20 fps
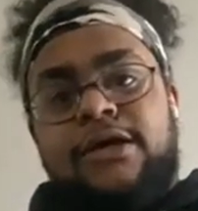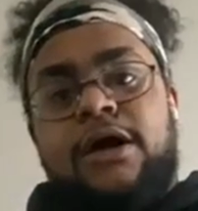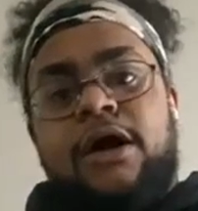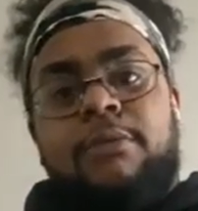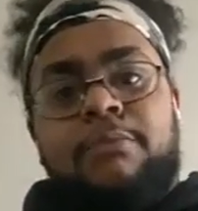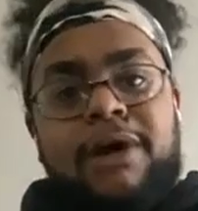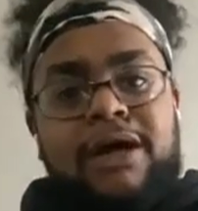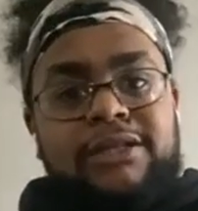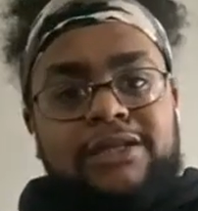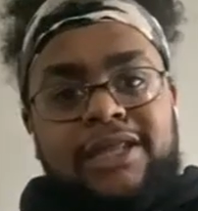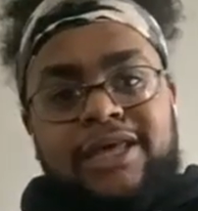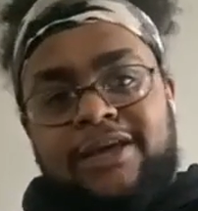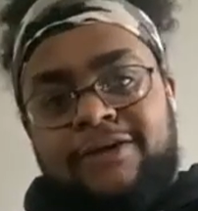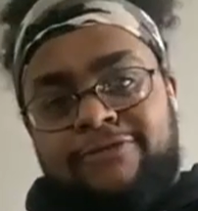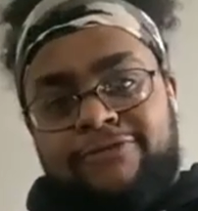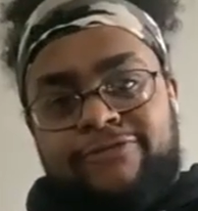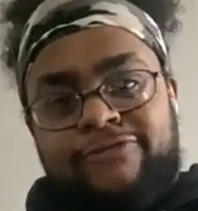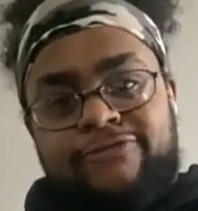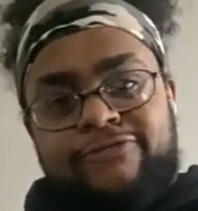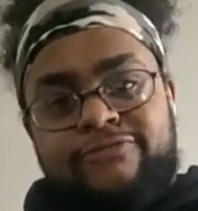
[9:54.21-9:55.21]
of my
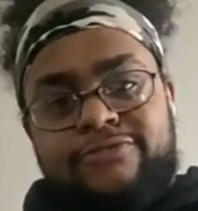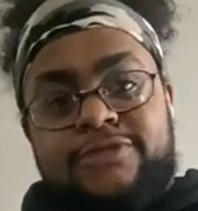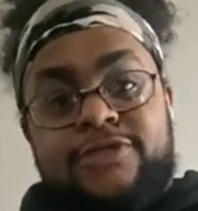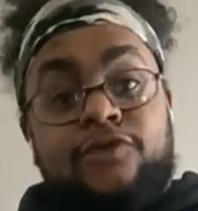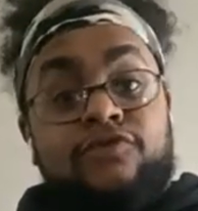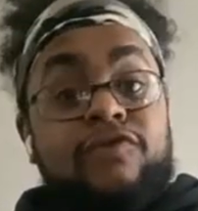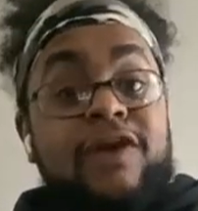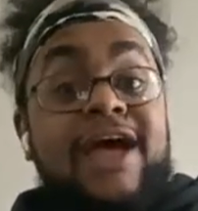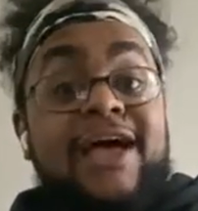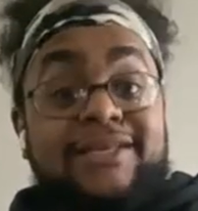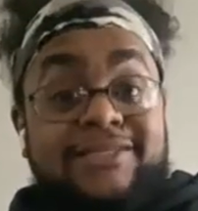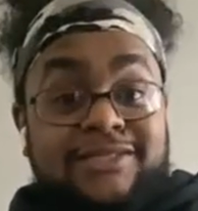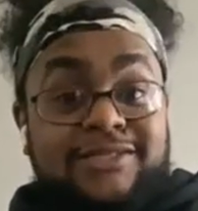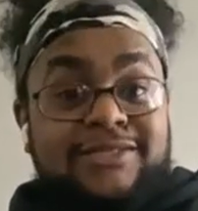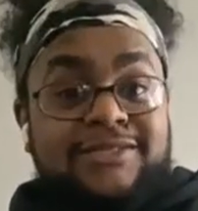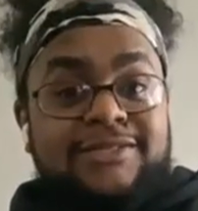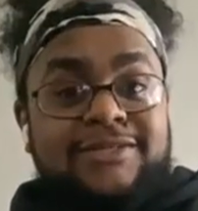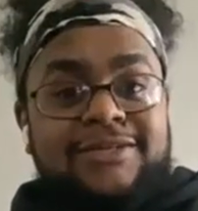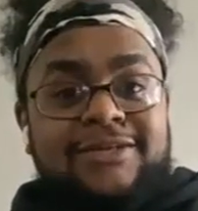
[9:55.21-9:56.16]
life to rest.